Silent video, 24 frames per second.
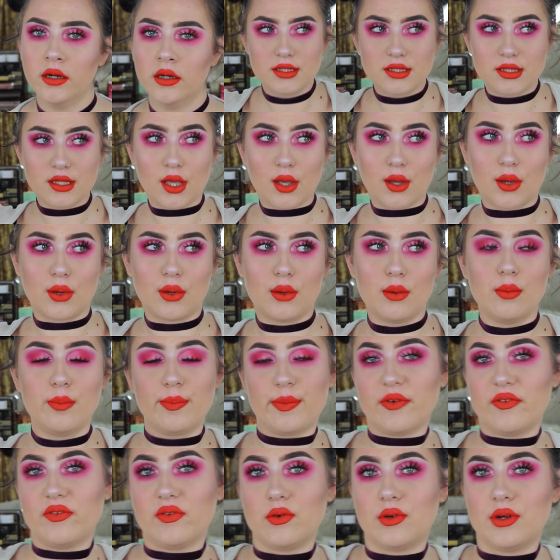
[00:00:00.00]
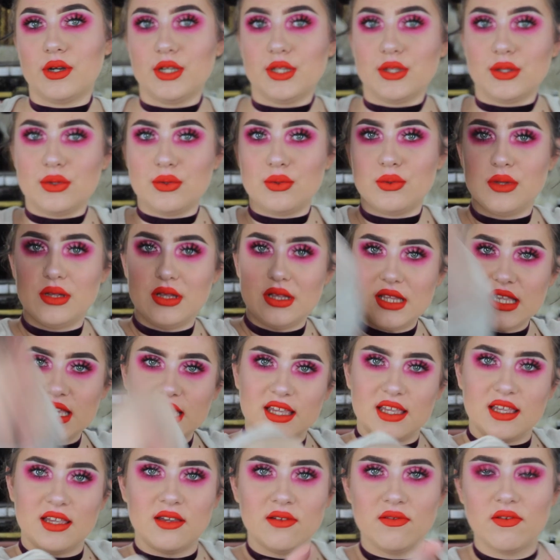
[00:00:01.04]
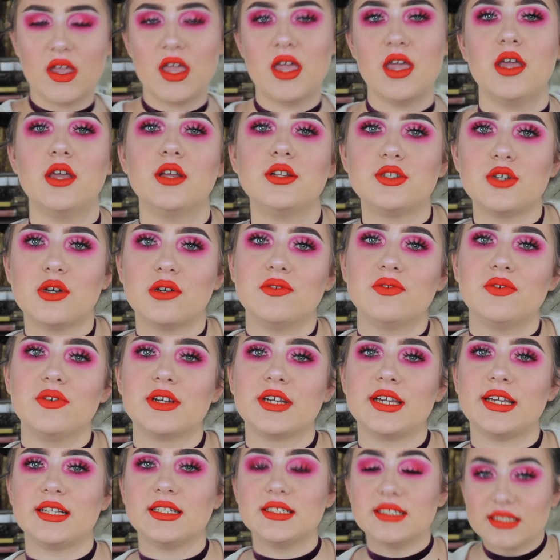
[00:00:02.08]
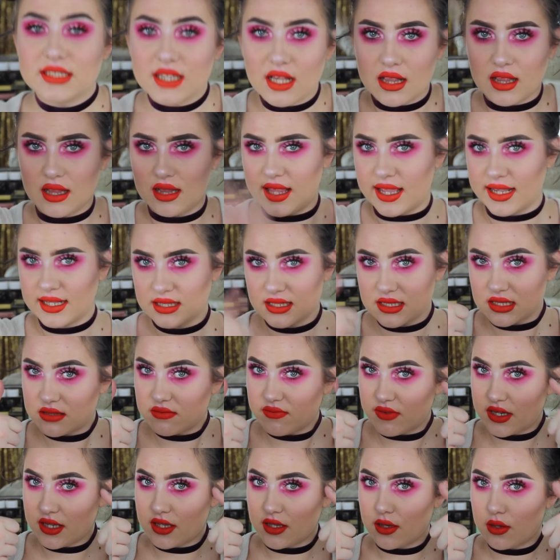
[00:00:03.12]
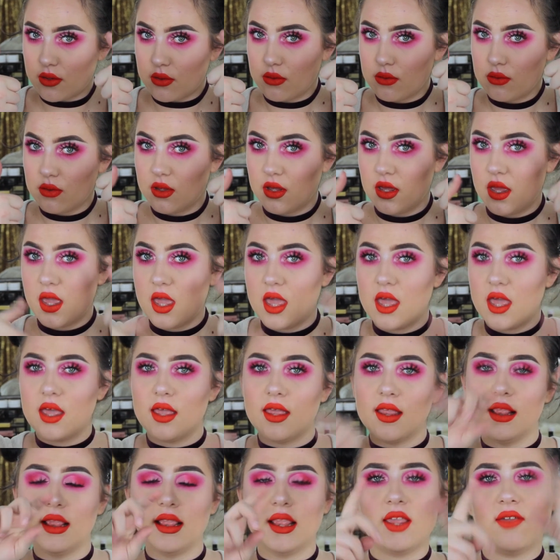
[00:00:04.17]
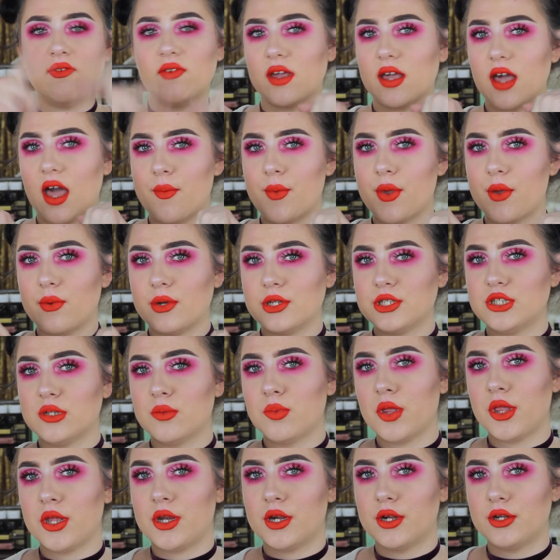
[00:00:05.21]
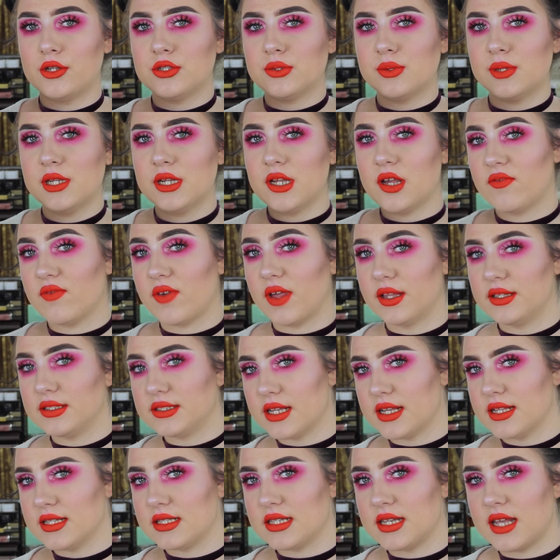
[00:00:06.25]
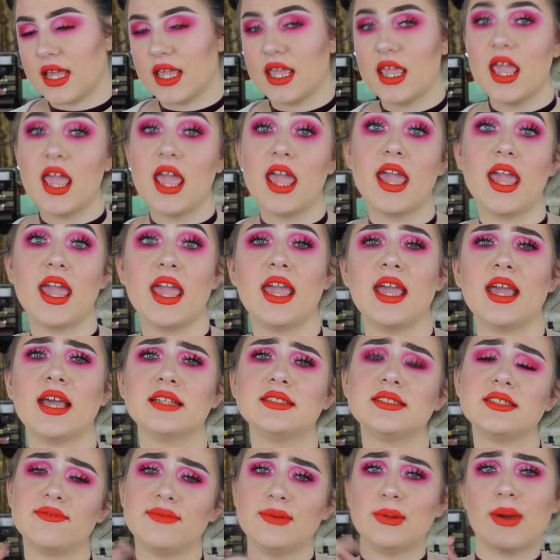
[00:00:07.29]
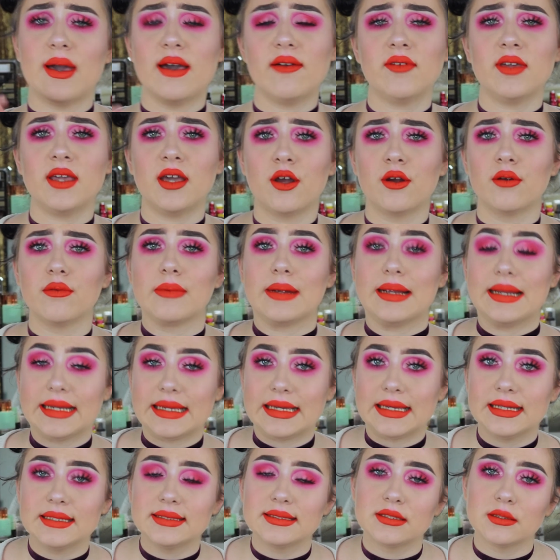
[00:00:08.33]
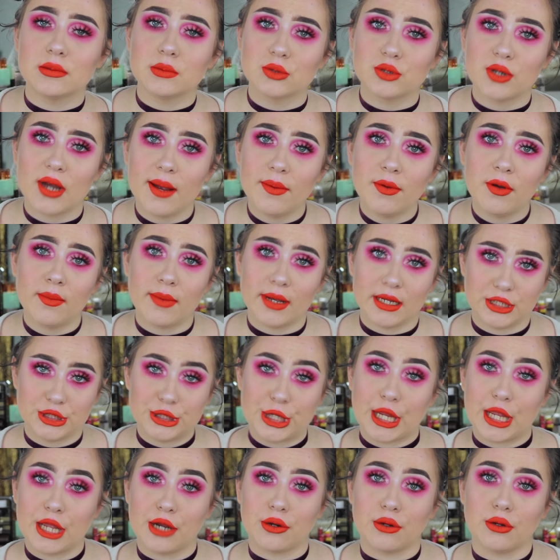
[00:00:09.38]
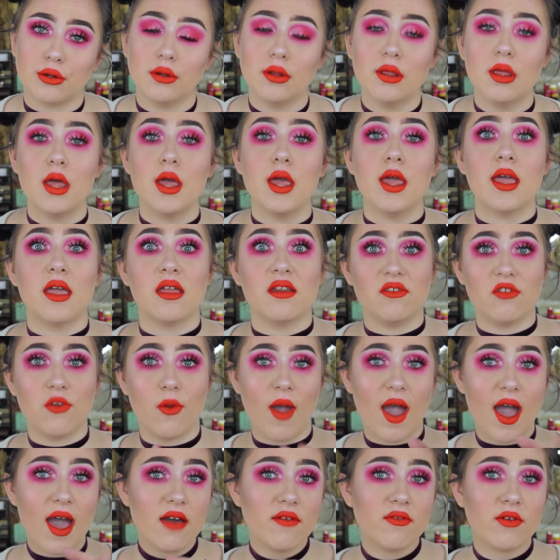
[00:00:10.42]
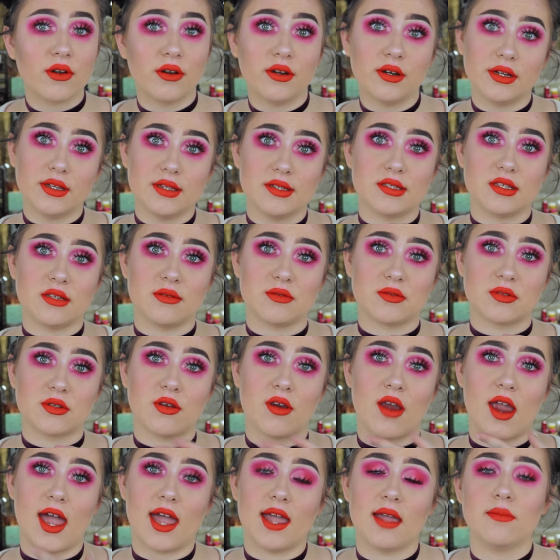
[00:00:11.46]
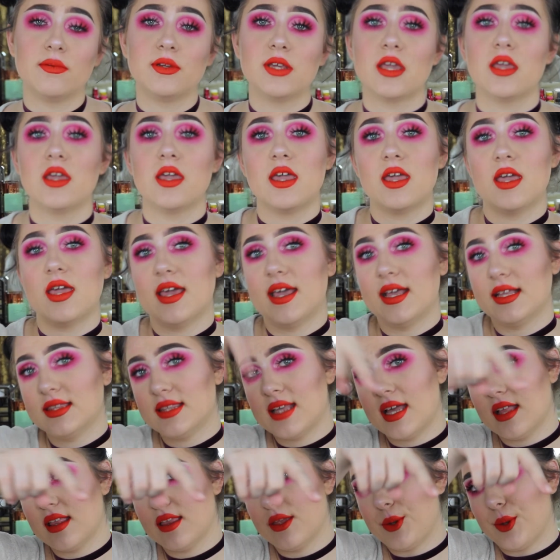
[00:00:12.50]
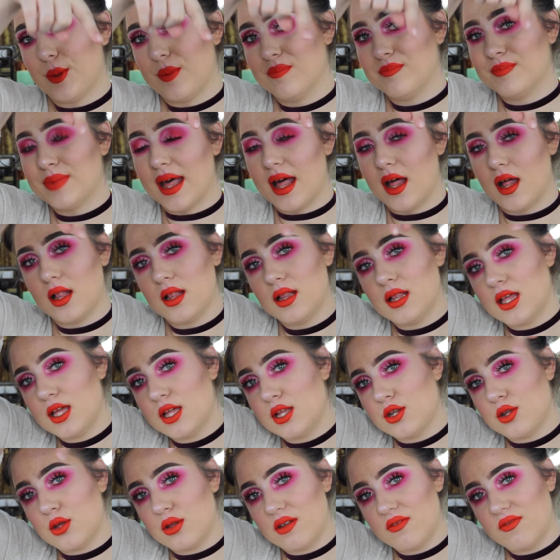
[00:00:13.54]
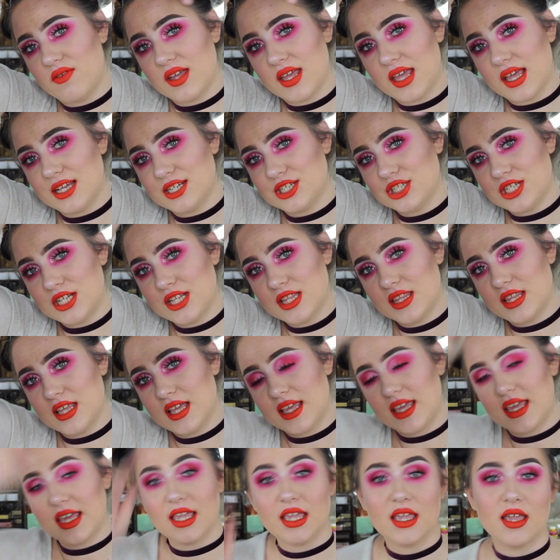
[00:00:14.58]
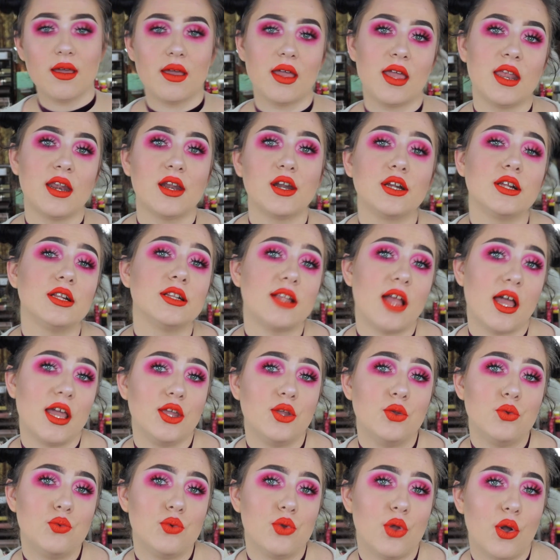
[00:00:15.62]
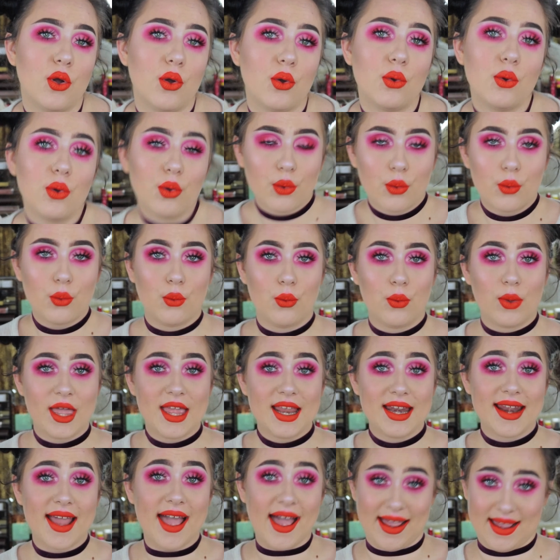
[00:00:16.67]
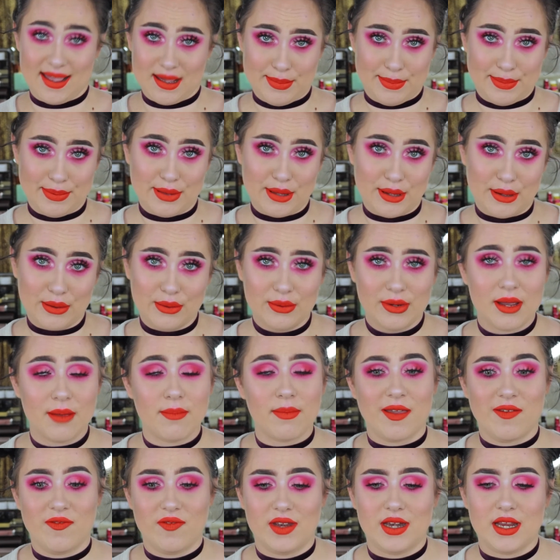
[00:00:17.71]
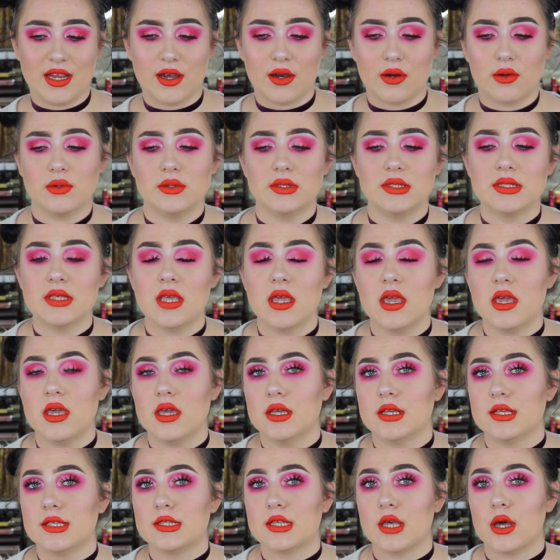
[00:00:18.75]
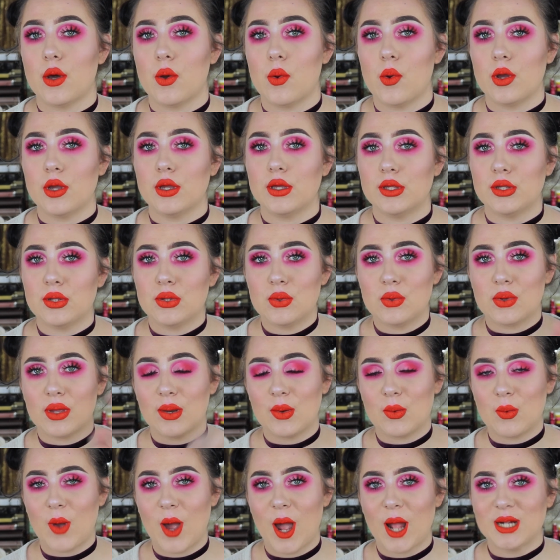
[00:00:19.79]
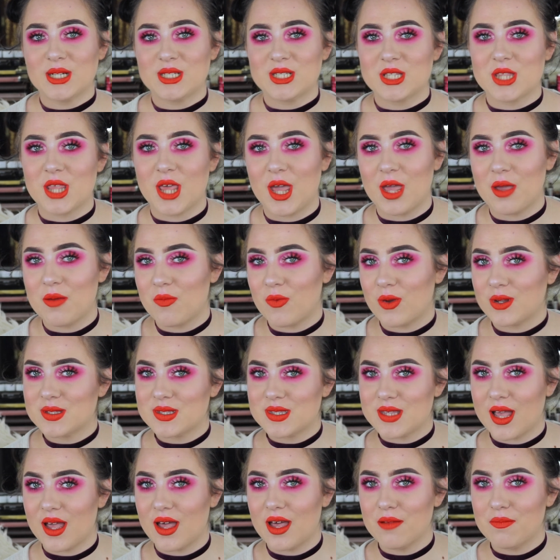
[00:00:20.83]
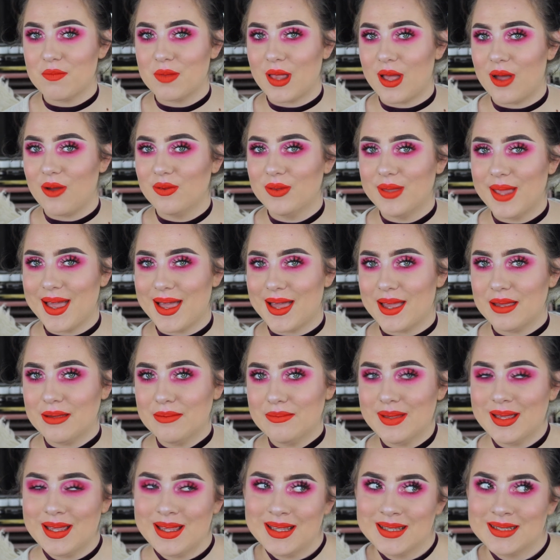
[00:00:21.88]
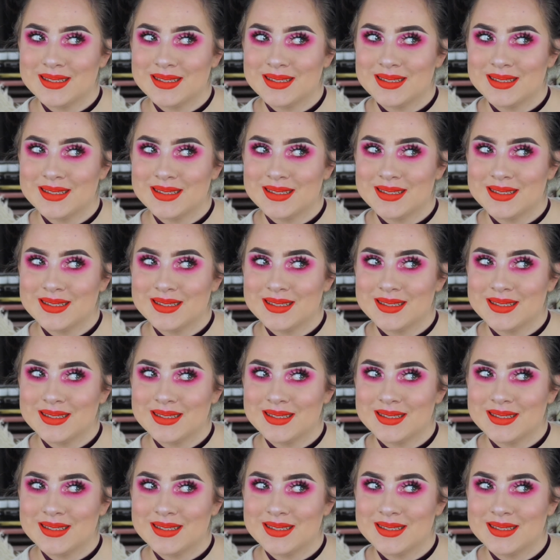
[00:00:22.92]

So before you leave, don't forget to like this video and leave a comment what you're planning on doing on Valentine's Day. And if you haven't already, subscribe to my channel. And if you have already subscribed, hit that little bell notification thingy and it'll let you know when I upload my videos so you can watch them once I upload them.